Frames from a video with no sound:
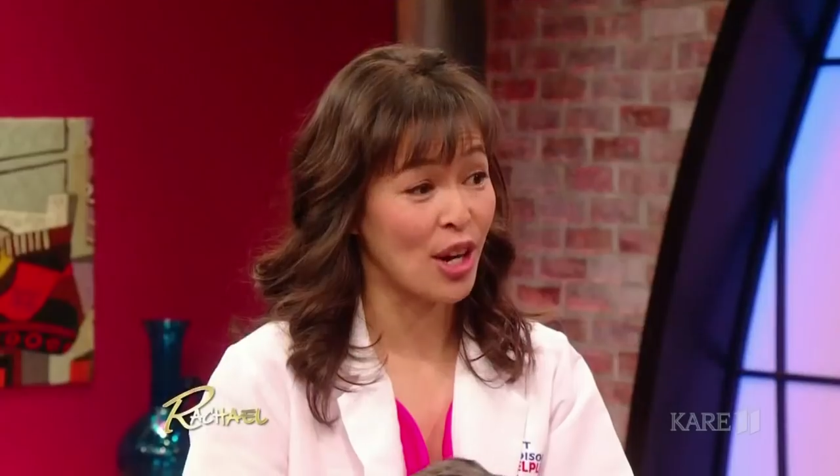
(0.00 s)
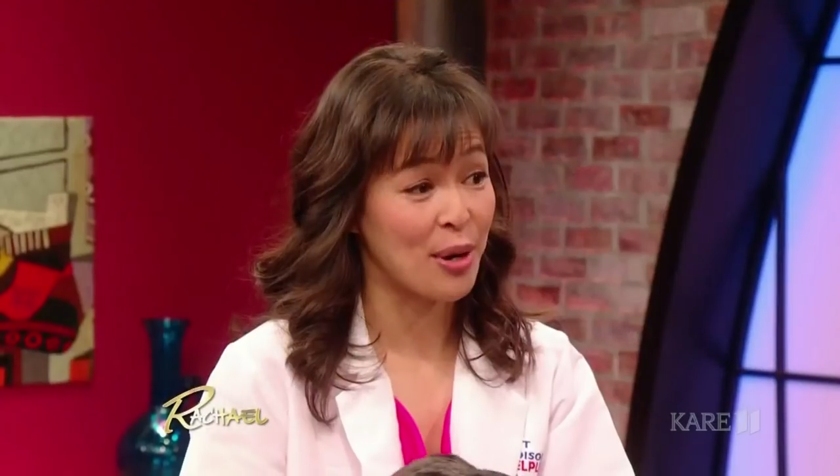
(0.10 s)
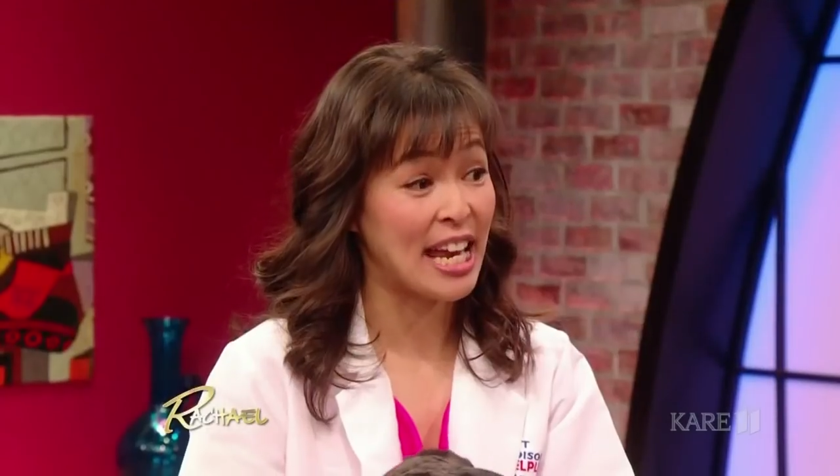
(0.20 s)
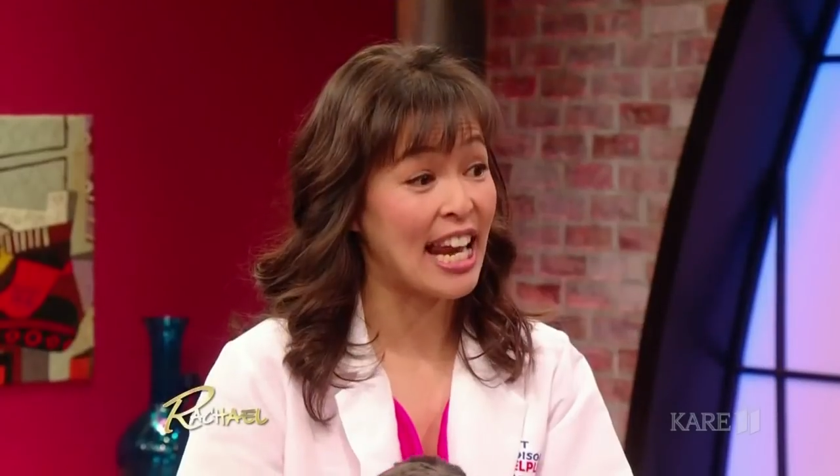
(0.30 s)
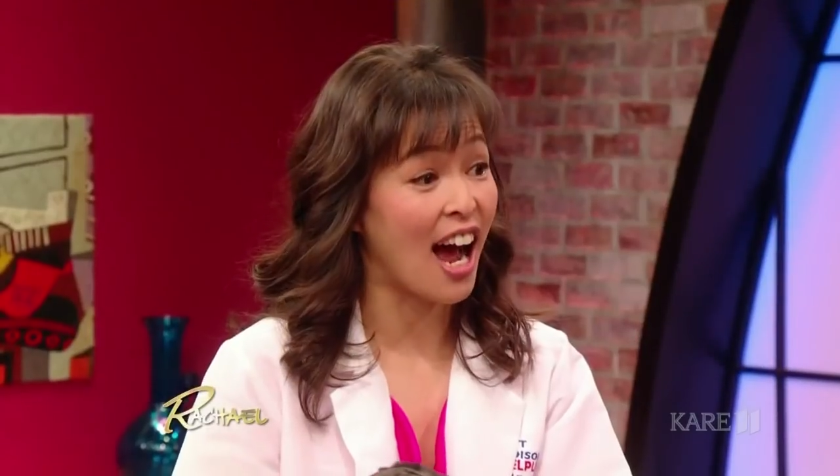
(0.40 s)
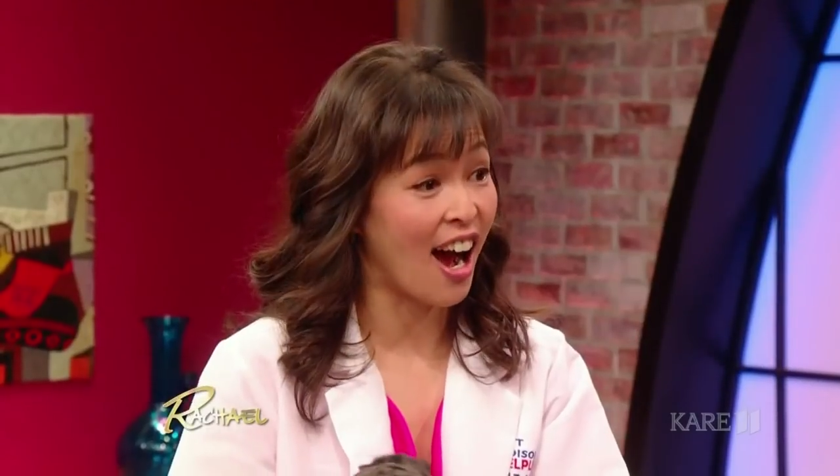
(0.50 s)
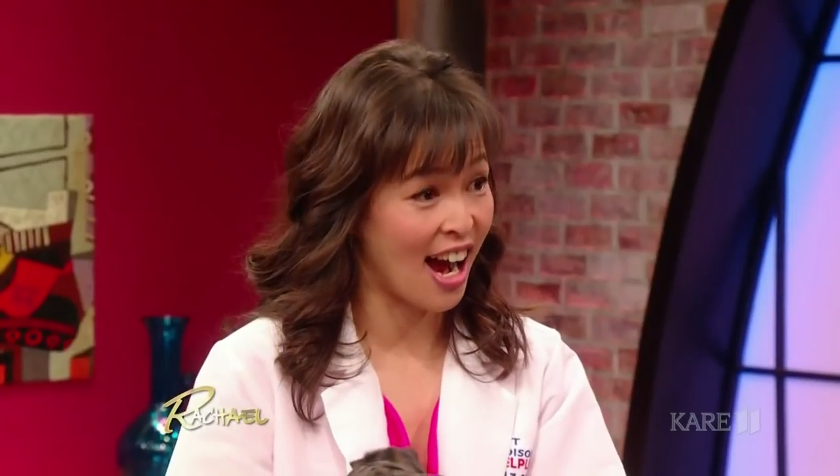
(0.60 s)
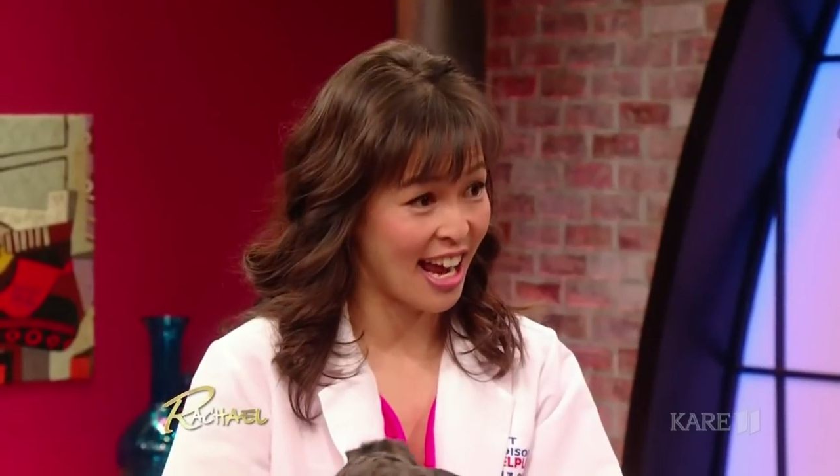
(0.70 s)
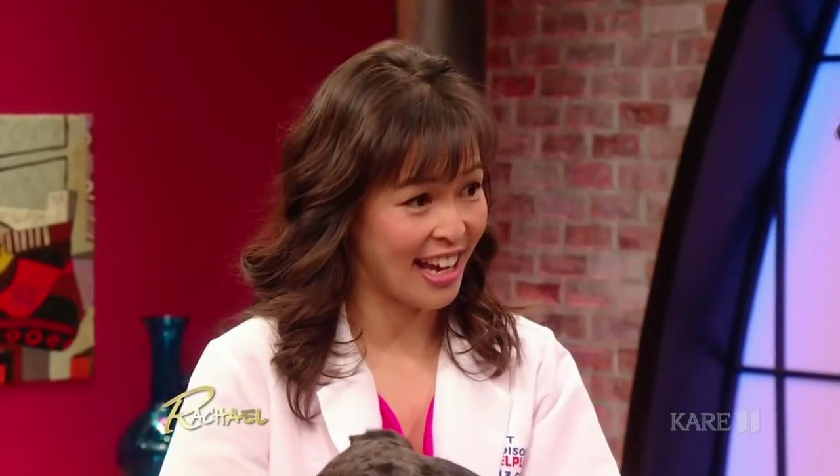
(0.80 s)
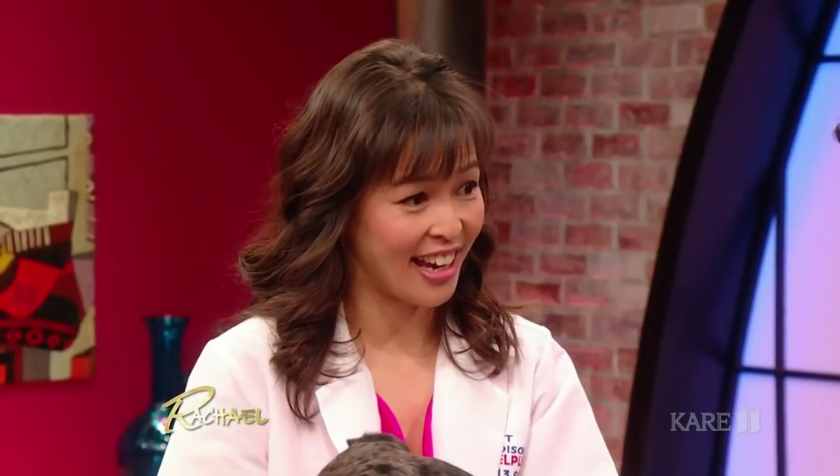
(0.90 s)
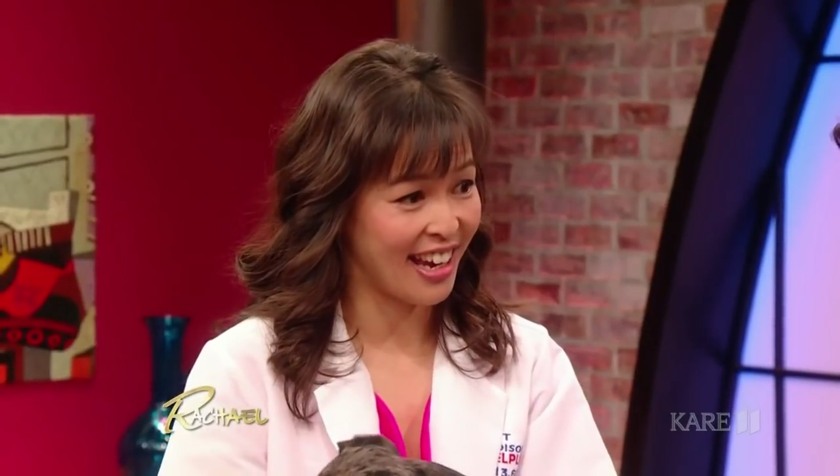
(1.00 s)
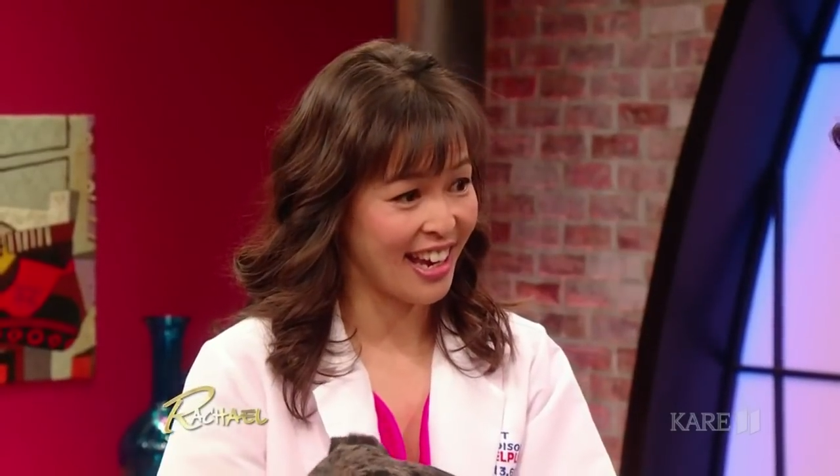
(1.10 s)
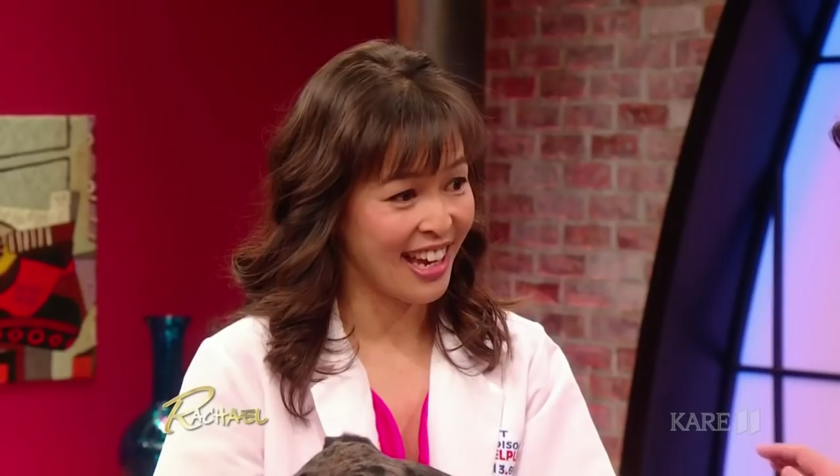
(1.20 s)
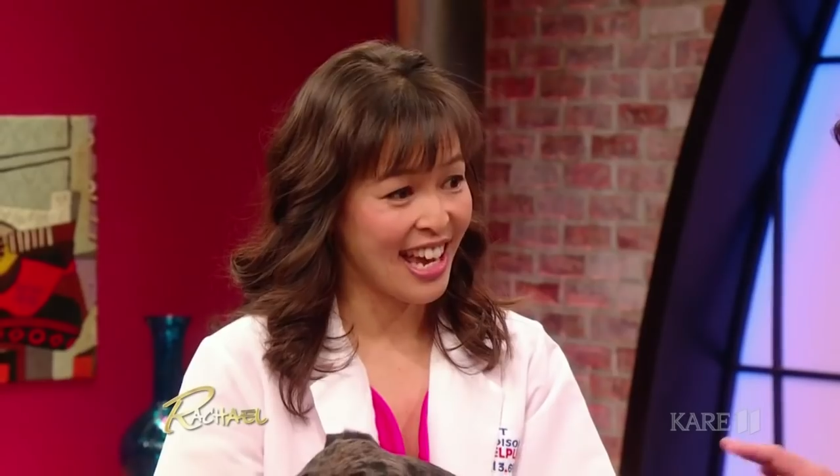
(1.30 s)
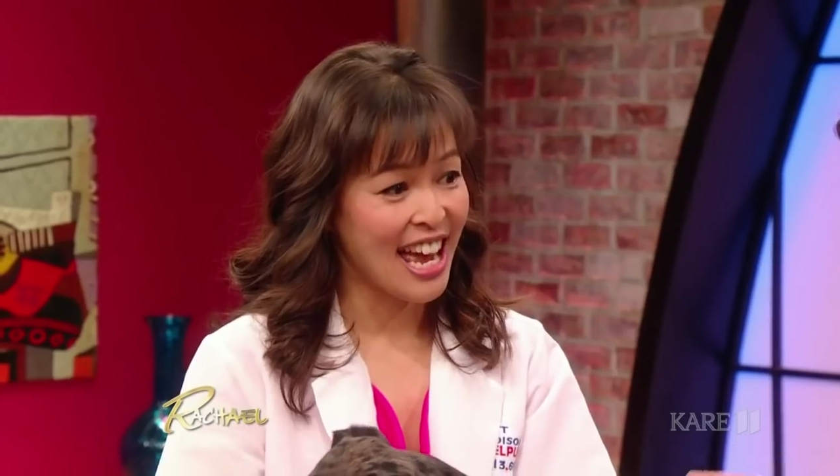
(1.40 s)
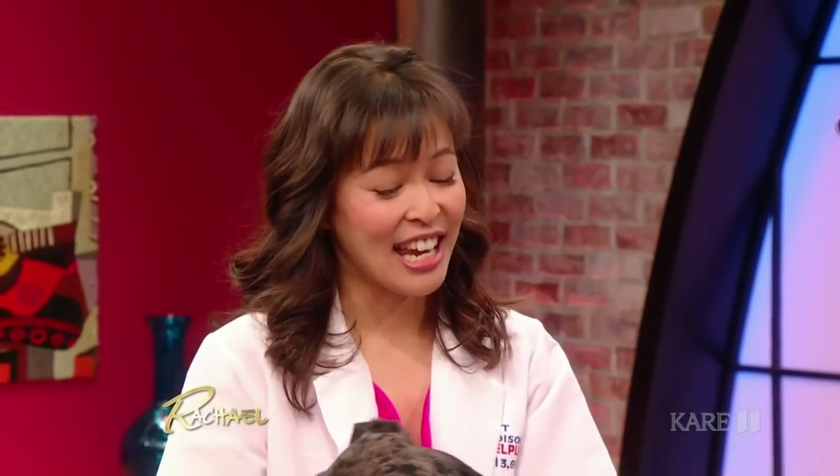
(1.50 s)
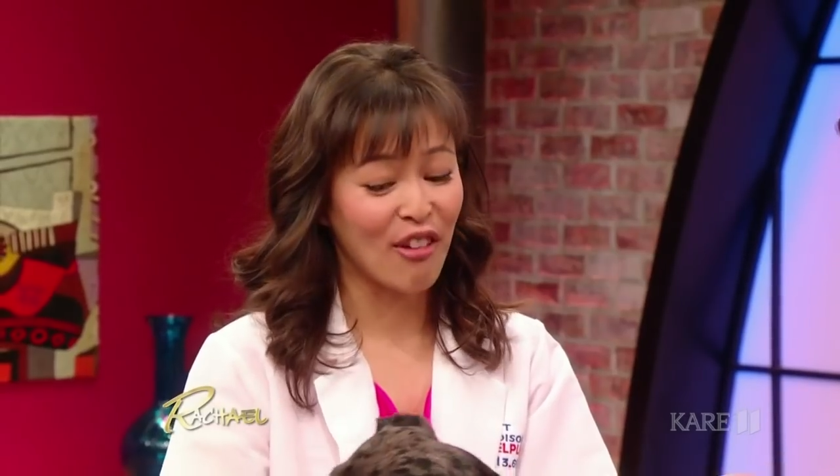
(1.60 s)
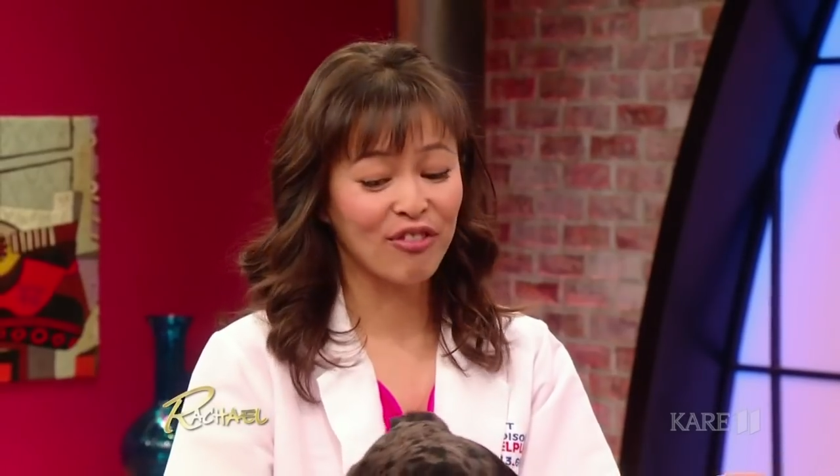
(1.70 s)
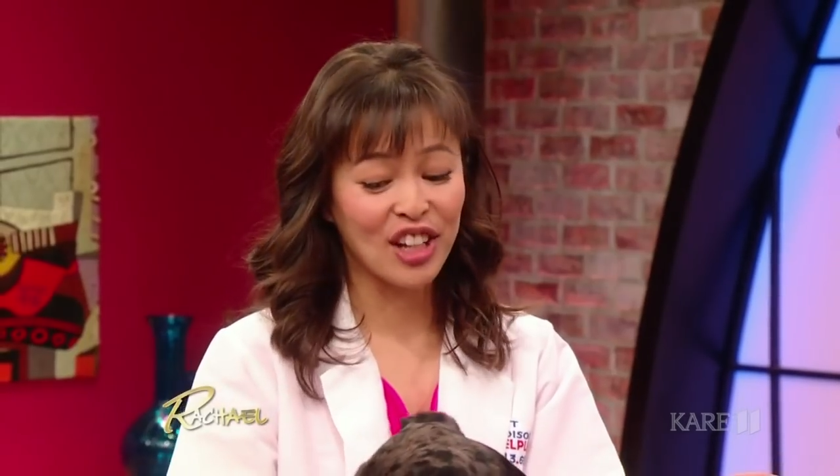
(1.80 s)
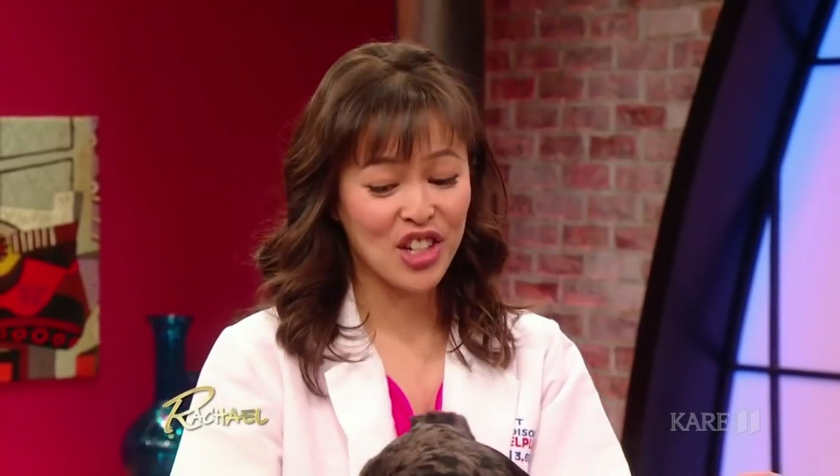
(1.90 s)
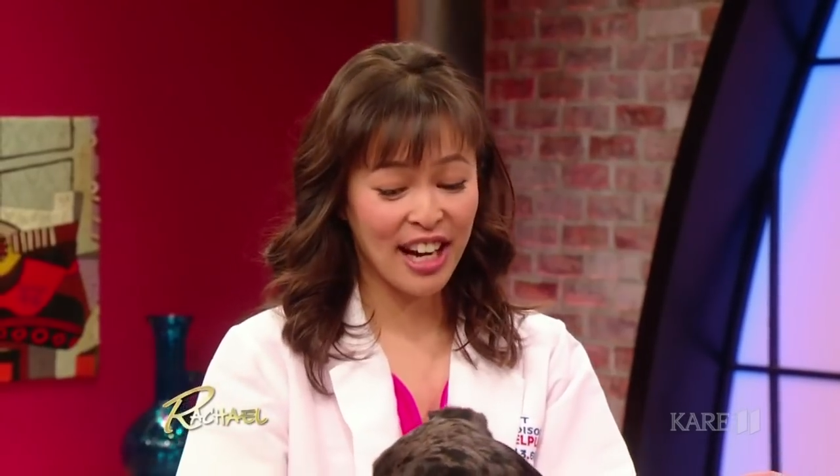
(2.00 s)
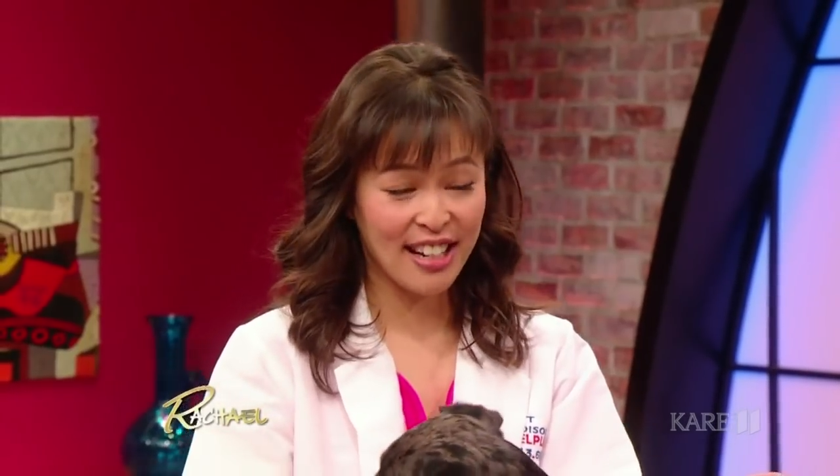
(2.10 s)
out an eye. Now, flushing